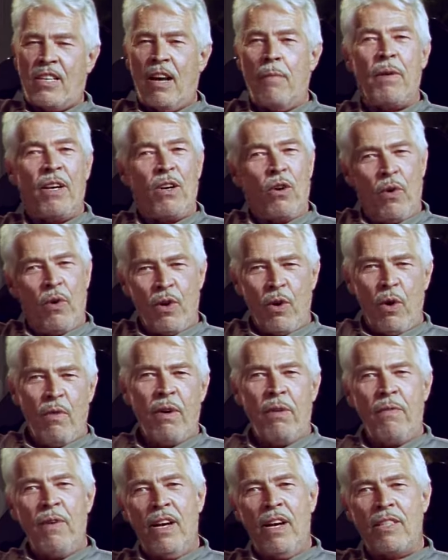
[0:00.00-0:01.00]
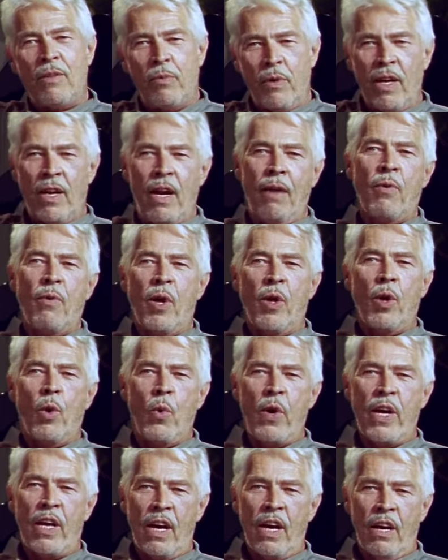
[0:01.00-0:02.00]
I've been going over to Venice. We had every other
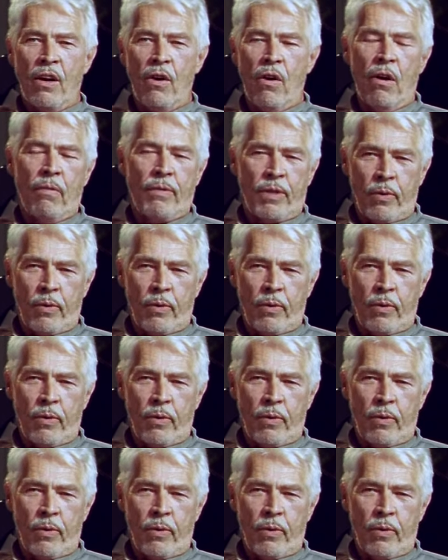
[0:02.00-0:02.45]
weekend off,